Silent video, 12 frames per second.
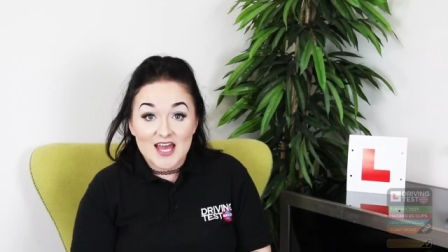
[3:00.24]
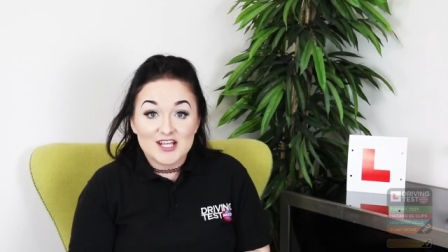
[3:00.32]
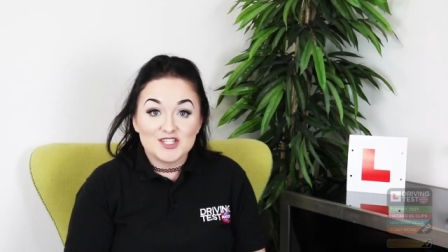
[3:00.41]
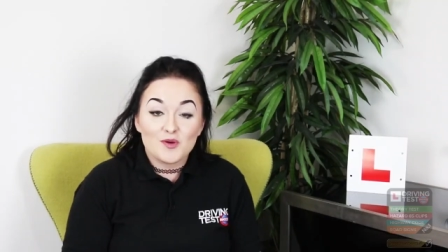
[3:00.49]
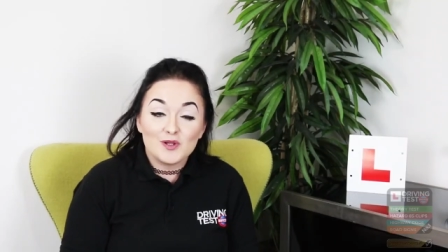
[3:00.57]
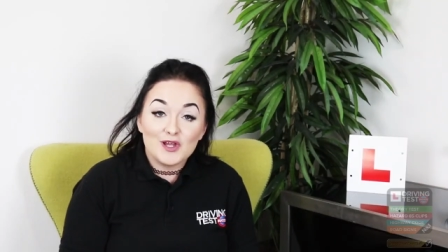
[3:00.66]

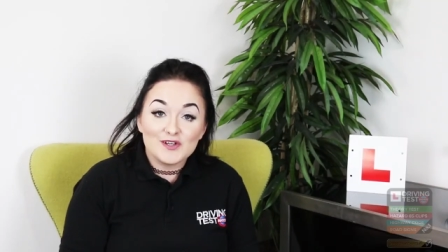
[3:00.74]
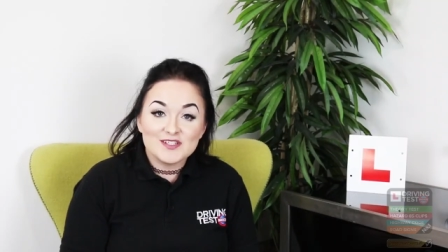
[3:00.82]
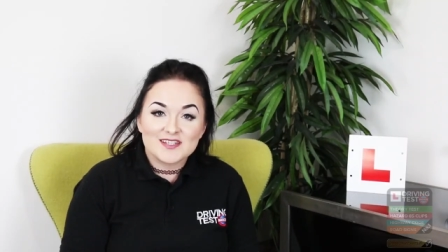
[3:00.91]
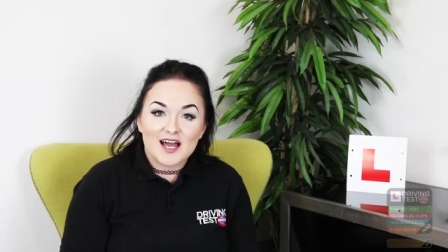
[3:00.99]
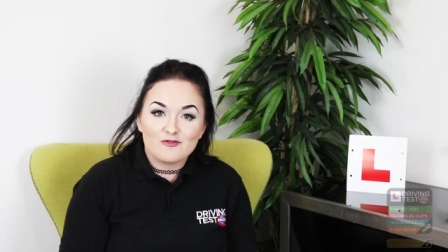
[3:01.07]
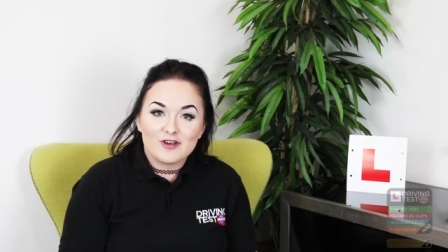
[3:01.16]
So
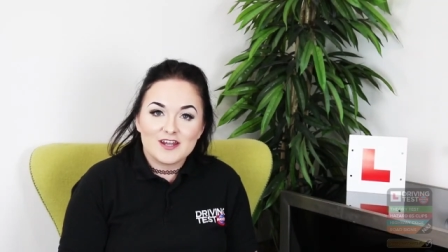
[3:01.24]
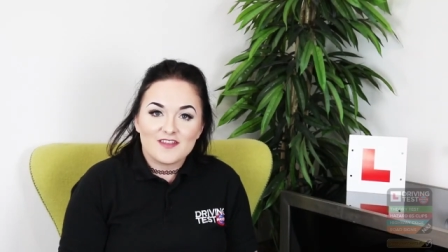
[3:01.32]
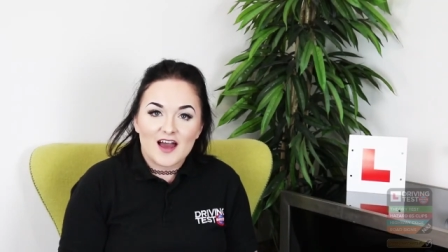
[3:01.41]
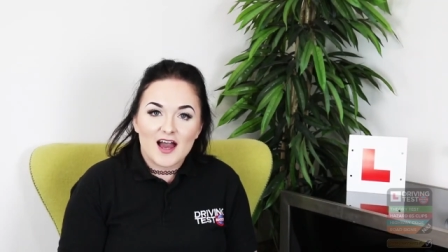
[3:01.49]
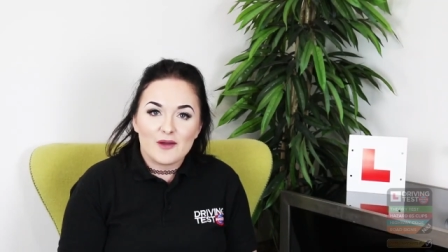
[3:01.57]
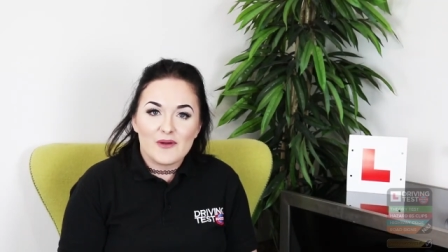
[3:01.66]
alongside reading
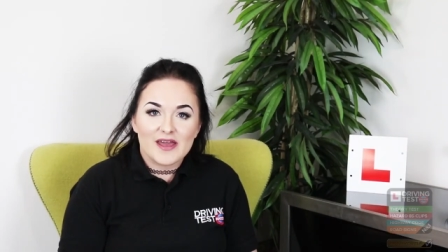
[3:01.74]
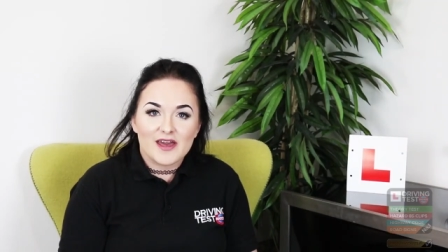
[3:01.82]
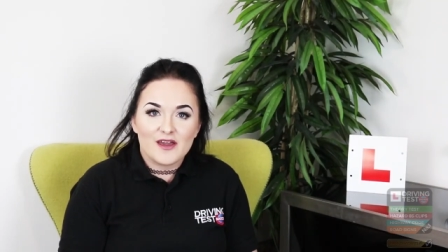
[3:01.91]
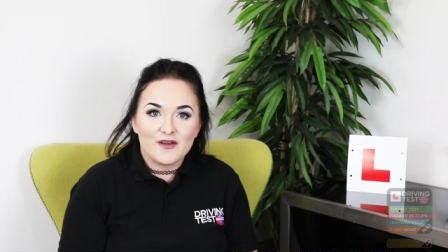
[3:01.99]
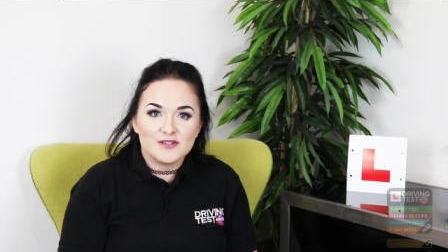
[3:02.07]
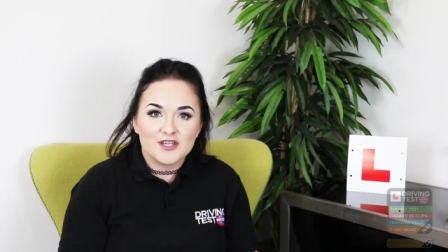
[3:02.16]
the highway
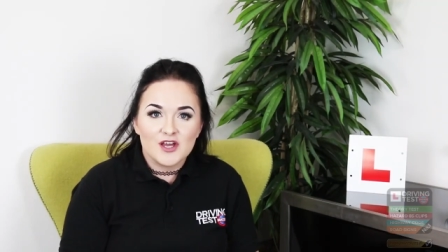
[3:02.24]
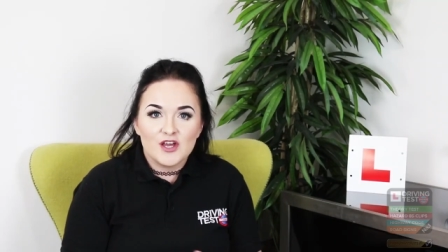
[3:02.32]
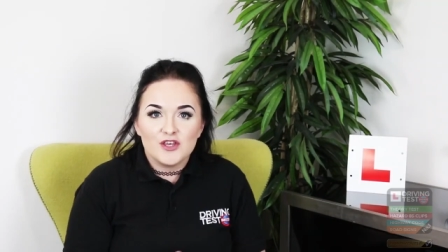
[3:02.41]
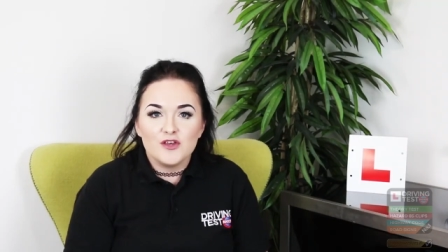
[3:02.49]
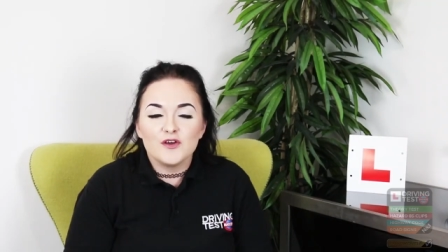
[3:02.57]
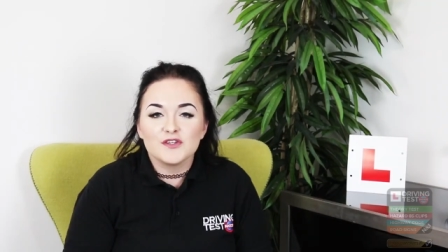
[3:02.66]
code,
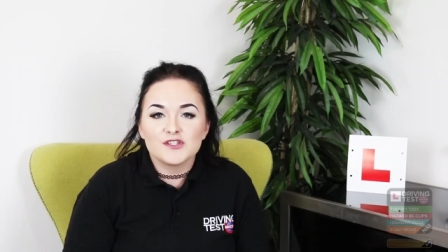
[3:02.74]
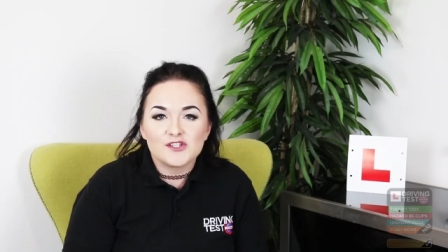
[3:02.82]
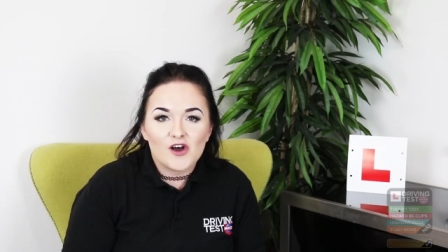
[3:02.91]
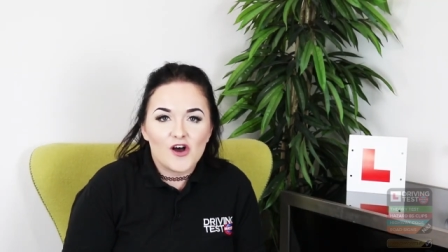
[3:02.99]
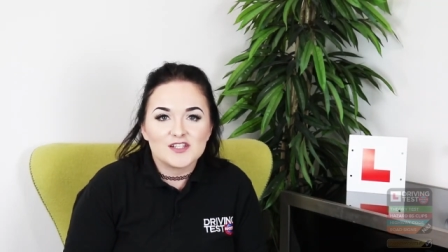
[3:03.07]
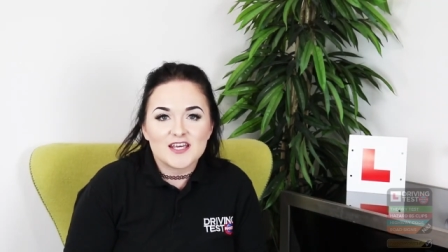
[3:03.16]
you can
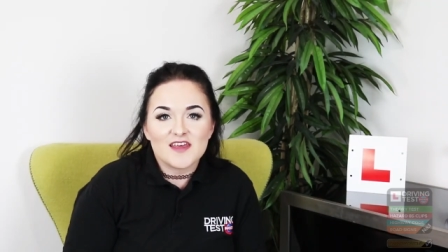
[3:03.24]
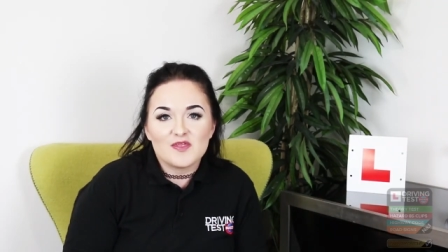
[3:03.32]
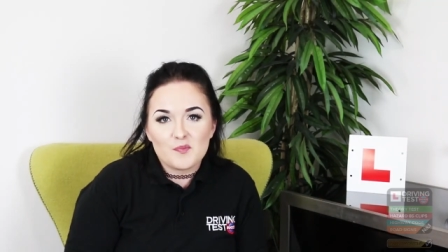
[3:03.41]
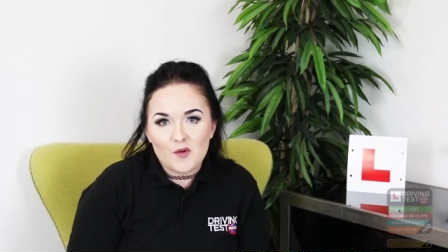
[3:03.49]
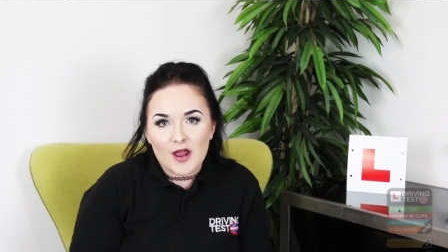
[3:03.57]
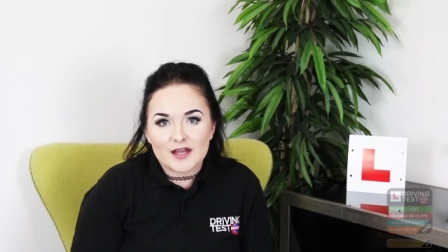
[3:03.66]
start in
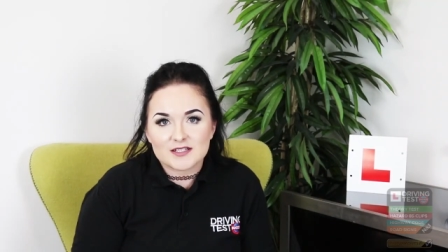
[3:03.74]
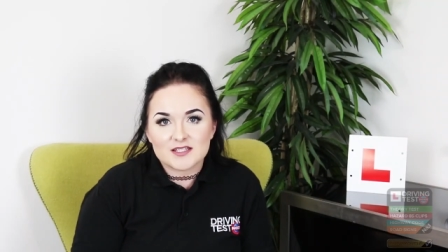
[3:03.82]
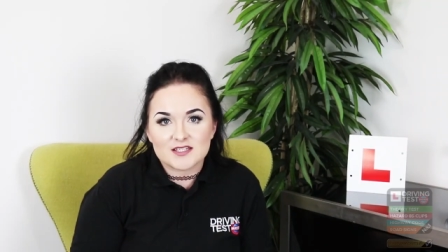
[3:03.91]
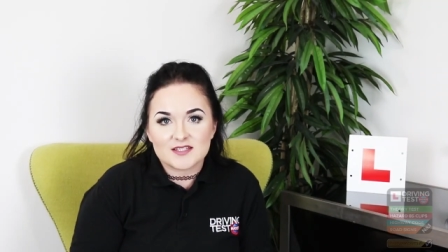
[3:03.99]
the practice